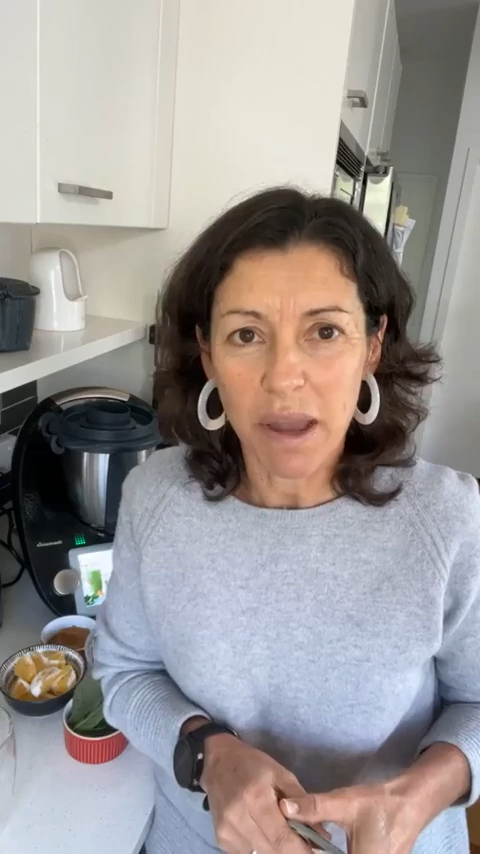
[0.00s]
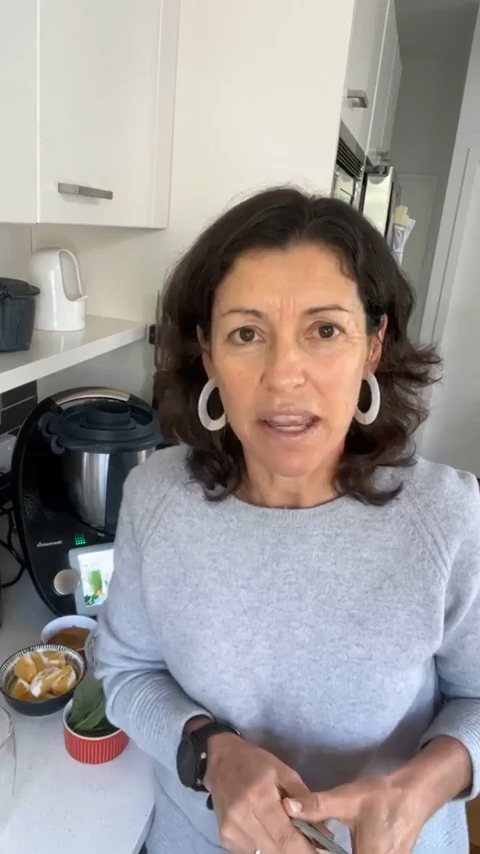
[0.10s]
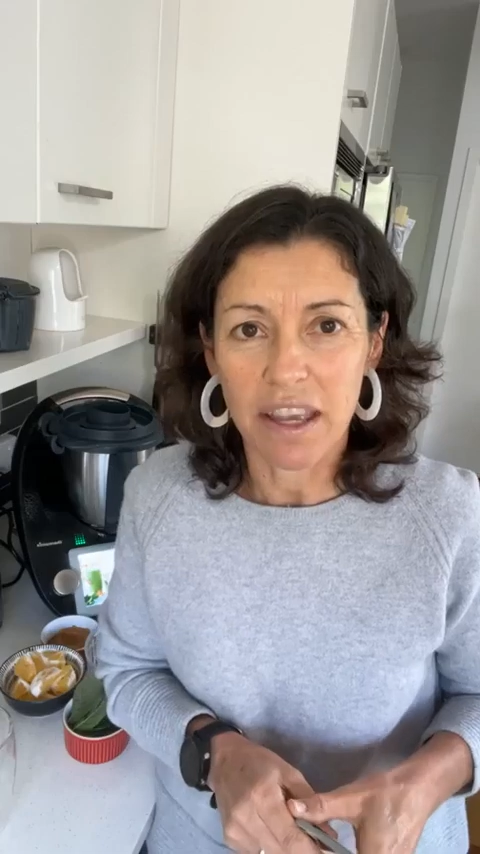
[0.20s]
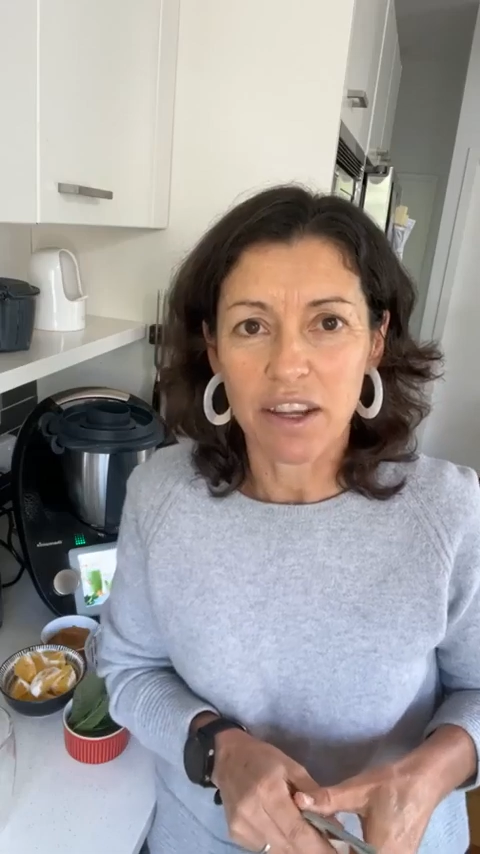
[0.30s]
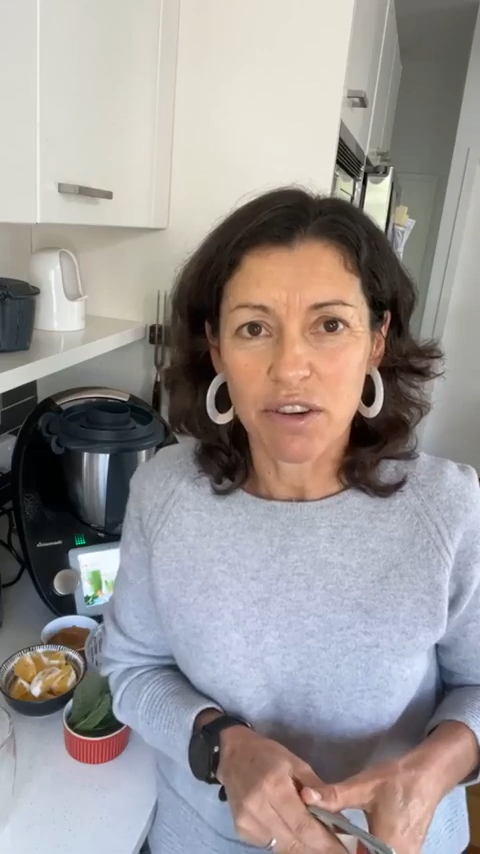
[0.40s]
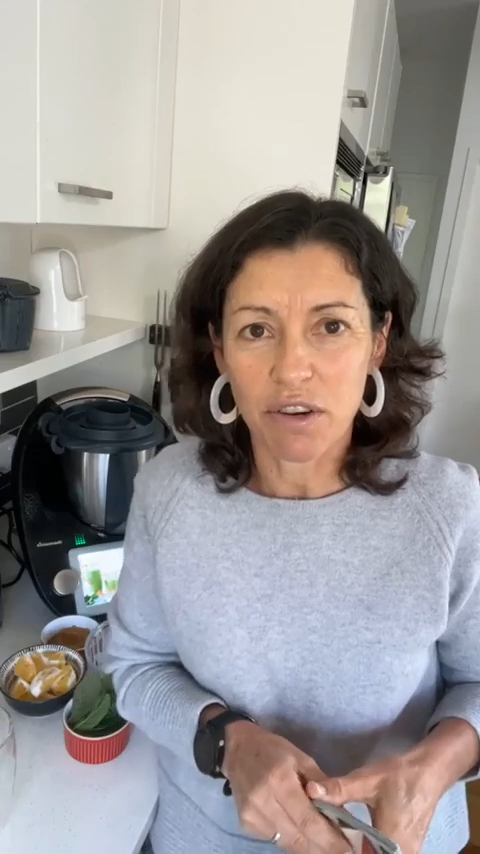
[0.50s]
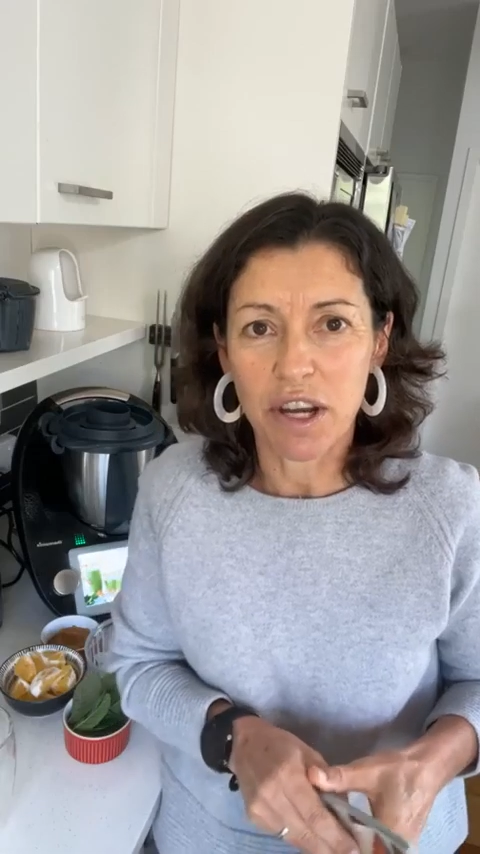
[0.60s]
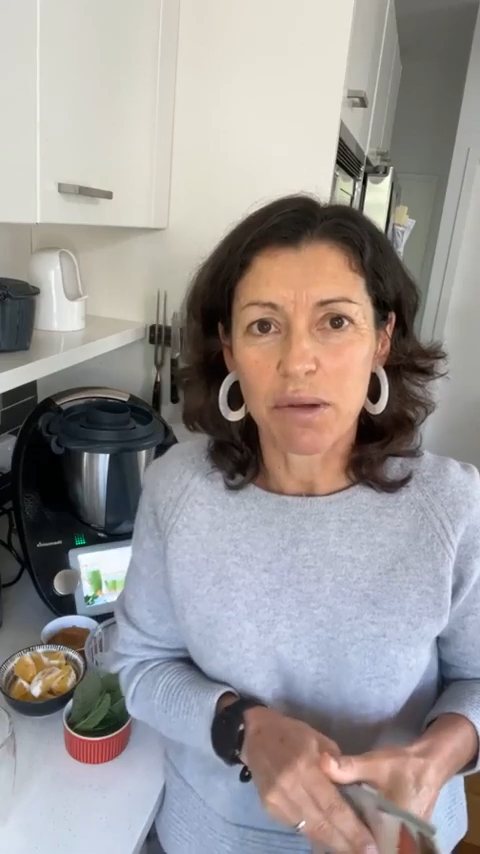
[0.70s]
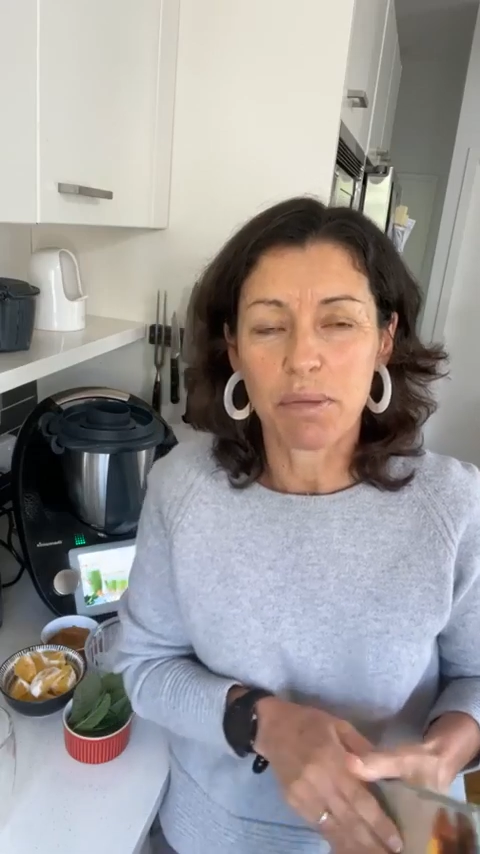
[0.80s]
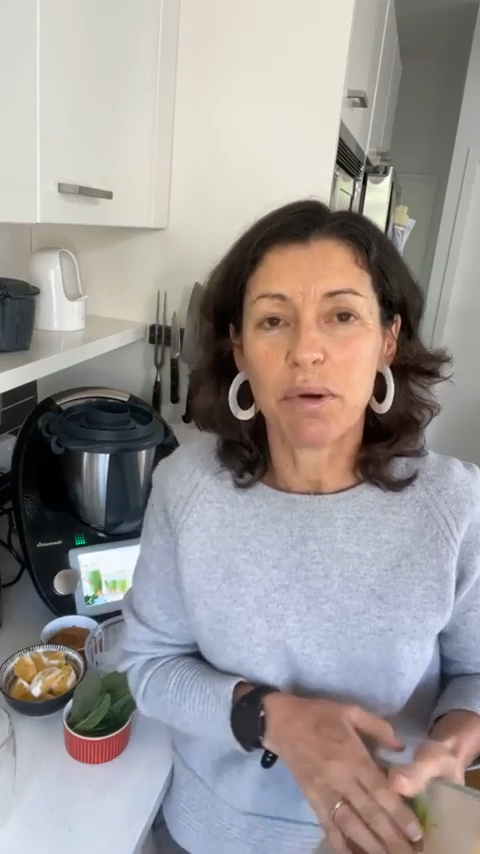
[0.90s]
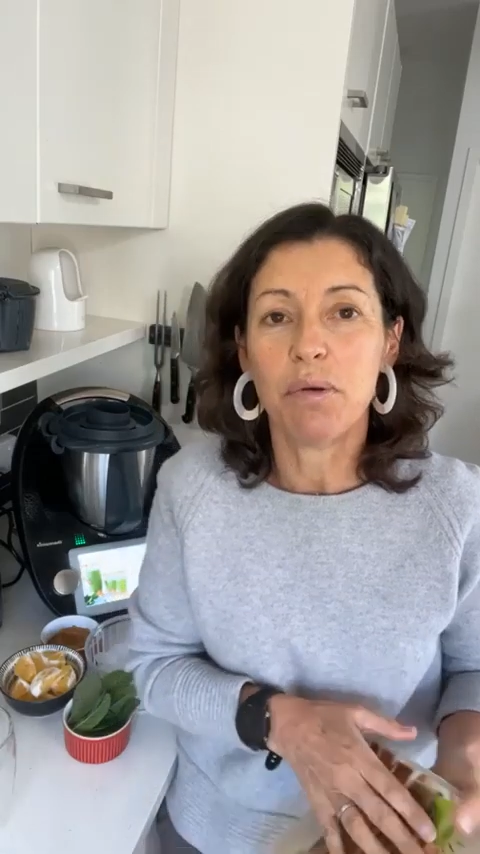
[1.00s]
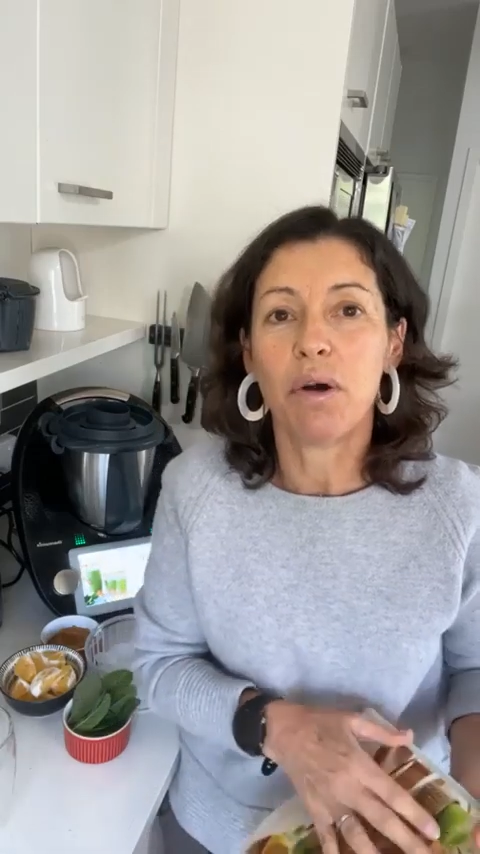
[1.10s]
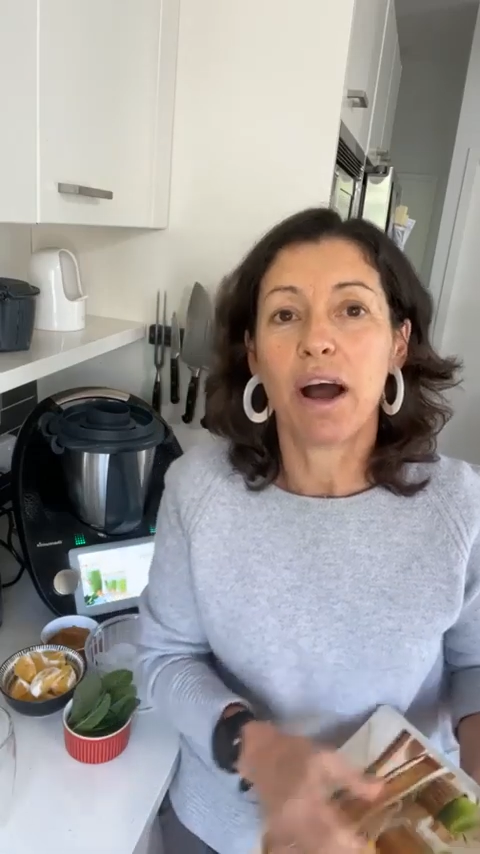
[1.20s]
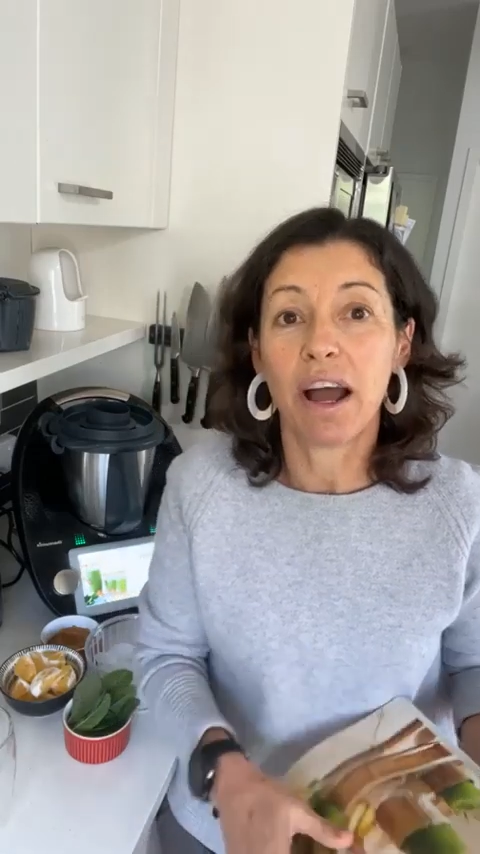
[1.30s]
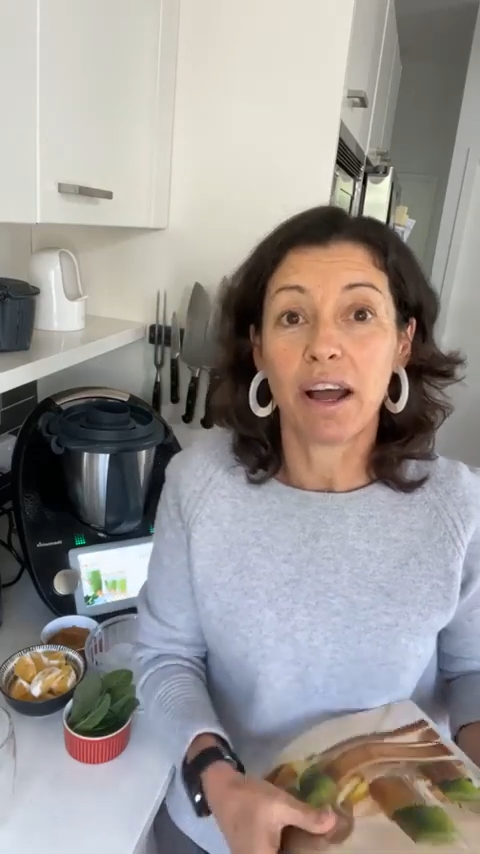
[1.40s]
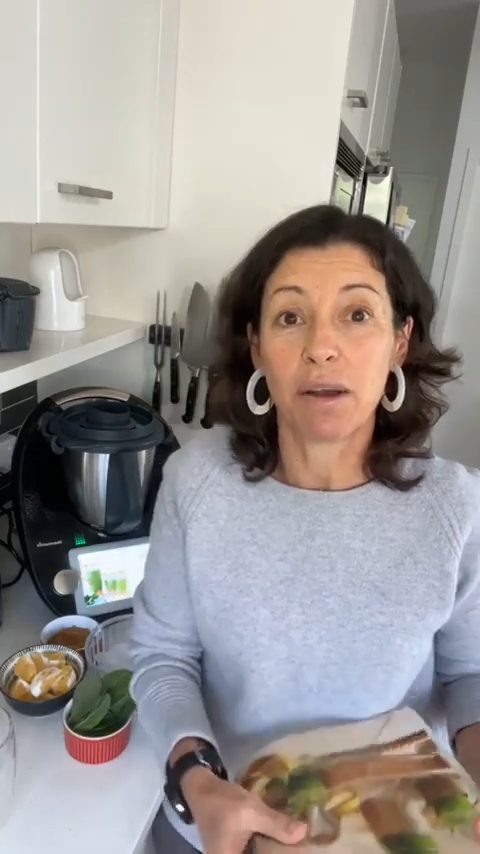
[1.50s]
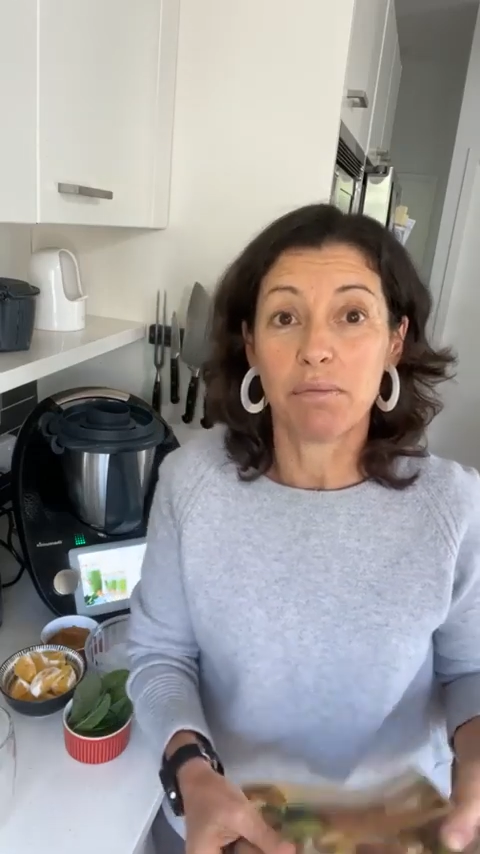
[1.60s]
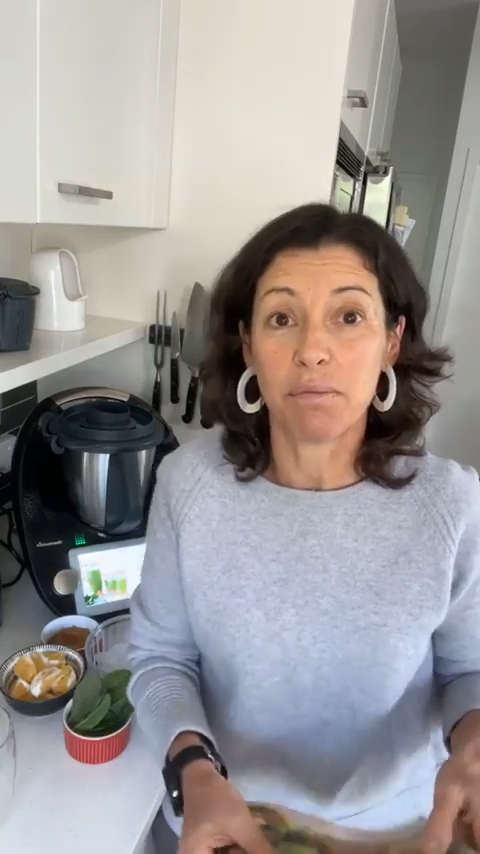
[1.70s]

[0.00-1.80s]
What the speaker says: make incredible